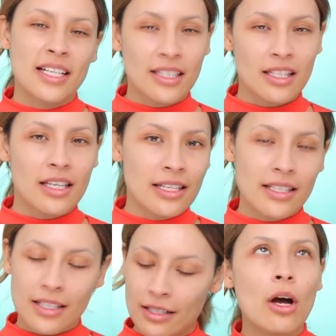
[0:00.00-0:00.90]

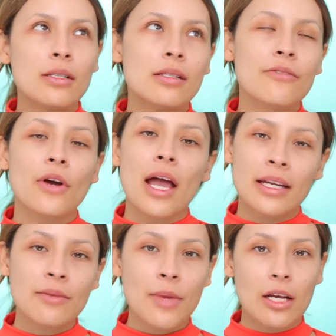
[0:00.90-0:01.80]
excellent. Honestly, for
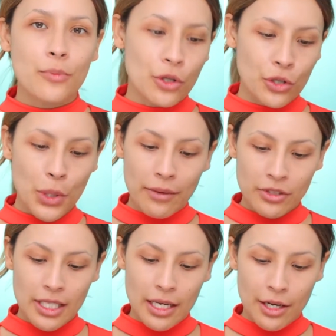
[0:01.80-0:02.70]
any makeup look, you have
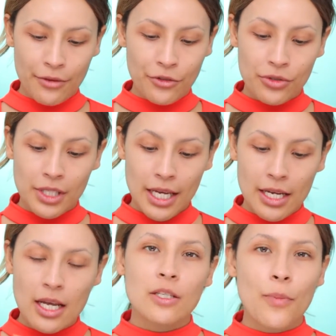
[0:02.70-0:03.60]
to take care of your
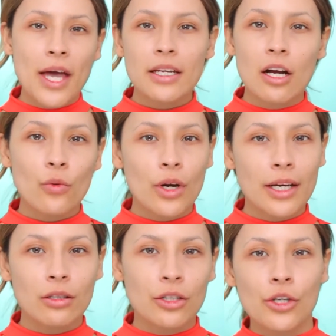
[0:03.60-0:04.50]
skin. Depending on what
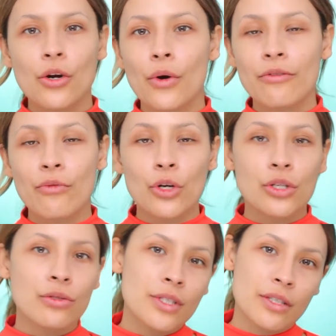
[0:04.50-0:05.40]
kind of look you're going for,
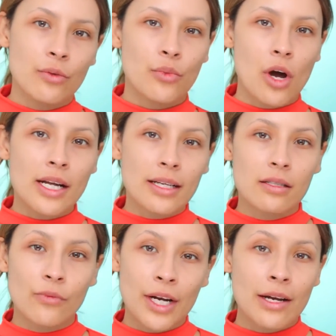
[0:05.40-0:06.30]
you use different
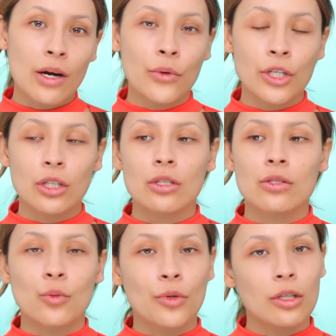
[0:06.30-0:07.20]
products. Right now I wanna look
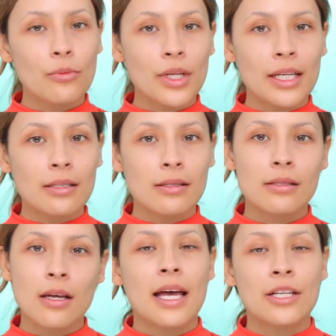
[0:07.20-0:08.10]
super
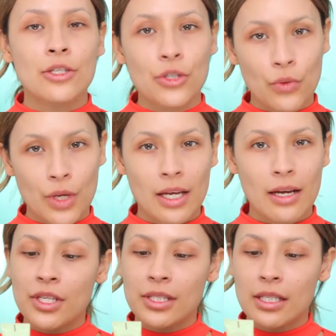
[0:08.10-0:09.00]
luminous and
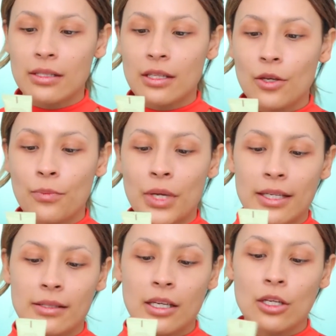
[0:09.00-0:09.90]
dewy. This is the
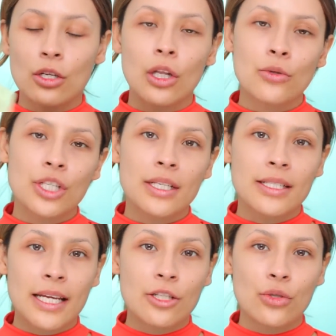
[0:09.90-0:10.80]
Pixi Glowtion
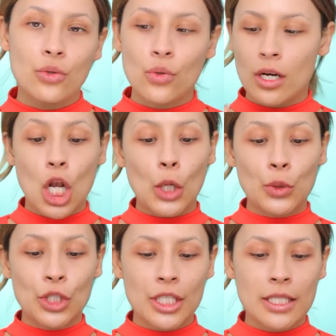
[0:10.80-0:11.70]
Day Dew
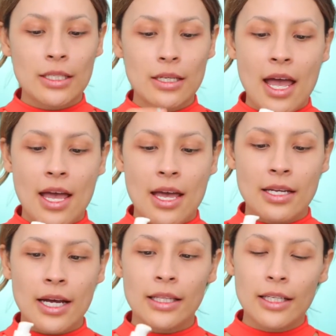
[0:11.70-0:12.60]
Lotion,
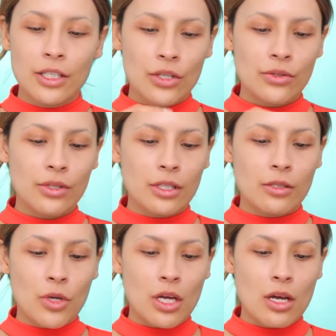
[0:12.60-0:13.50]
and I like to use
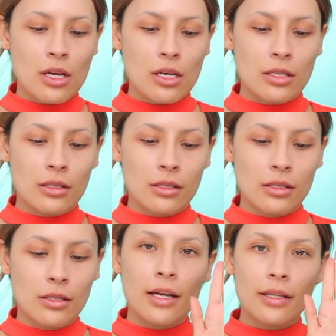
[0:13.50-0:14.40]
this
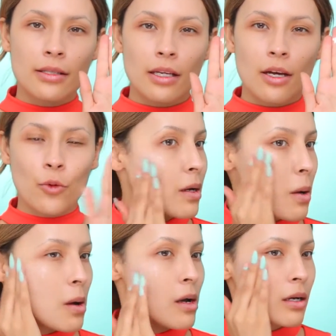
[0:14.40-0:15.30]
because it's like a
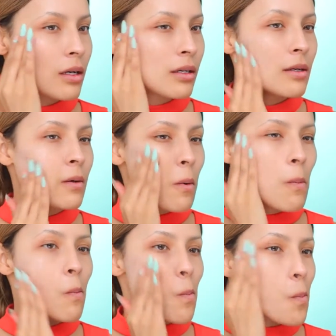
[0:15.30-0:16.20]
moisturizer that
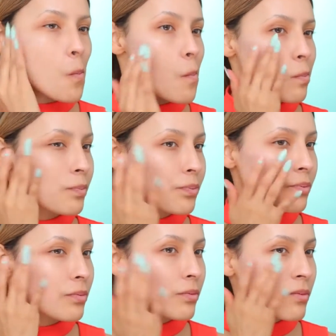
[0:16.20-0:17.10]
has a
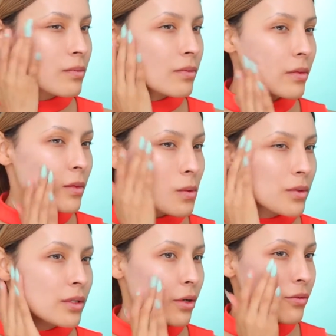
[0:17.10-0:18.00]
sheen to it.
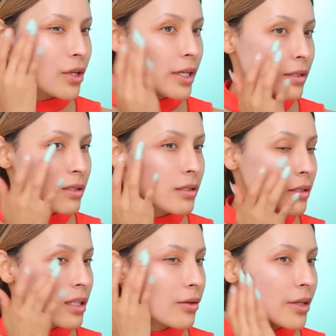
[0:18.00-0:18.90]
So if you guys can
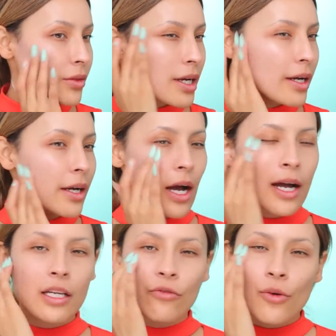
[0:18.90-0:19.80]
see right there, it
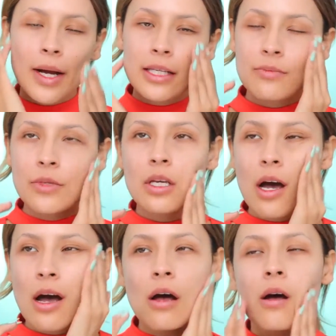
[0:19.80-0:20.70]
kind of reminds me
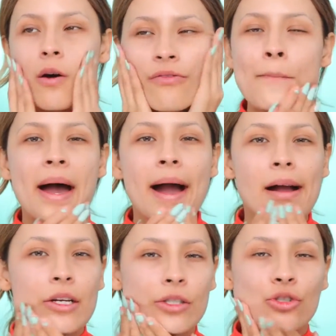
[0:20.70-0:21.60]
of
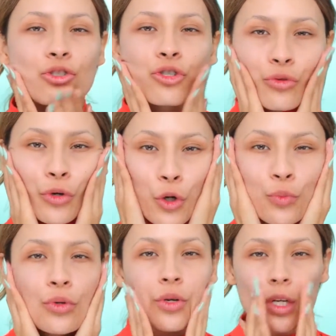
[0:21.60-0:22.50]
MAC
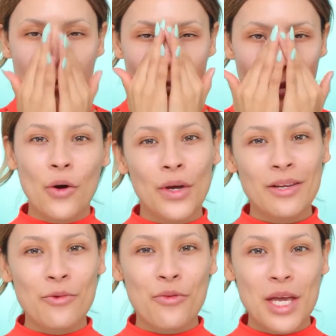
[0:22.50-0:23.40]
Strobe Cream. Going
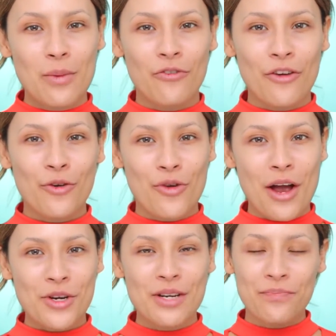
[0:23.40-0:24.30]
in with Makeup Forever
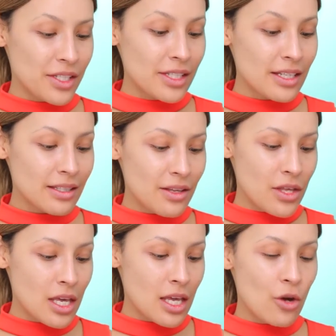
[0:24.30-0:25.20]
Primer. This is
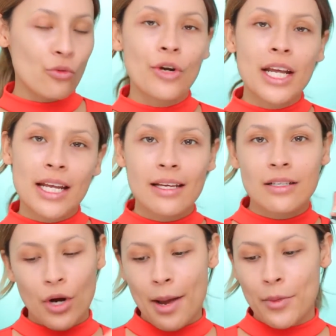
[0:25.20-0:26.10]
the
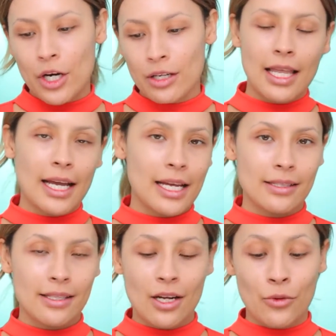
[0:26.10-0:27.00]
Radiant Primer. Like I
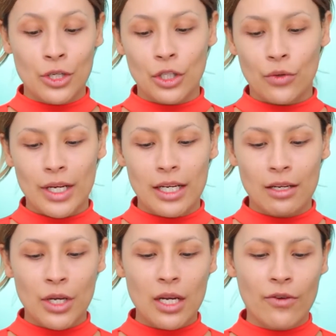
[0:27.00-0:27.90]
said, I wanna look
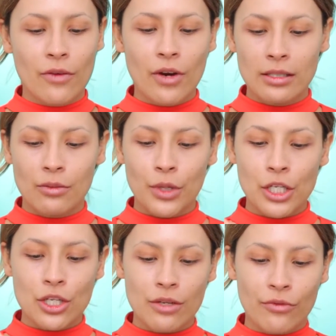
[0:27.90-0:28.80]
radiant. Makeup Forever has a
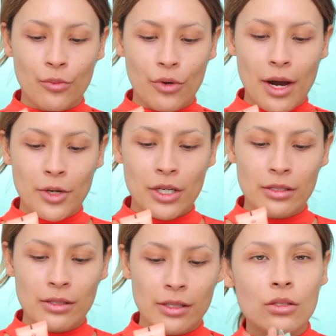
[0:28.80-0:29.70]
bunch of different
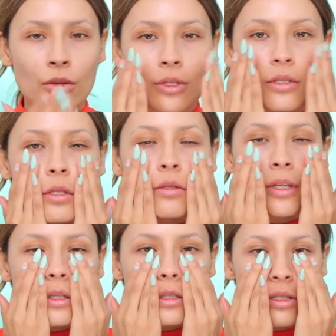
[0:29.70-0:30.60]
primers. So we're just
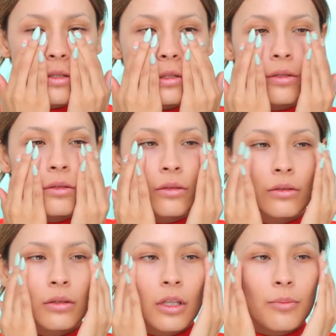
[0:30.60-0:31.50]
going
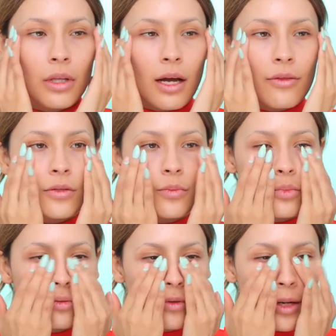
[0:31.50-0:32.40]
to apply this
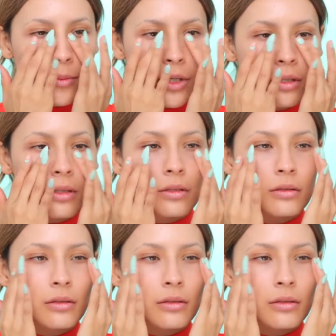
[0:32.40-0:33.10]
primer.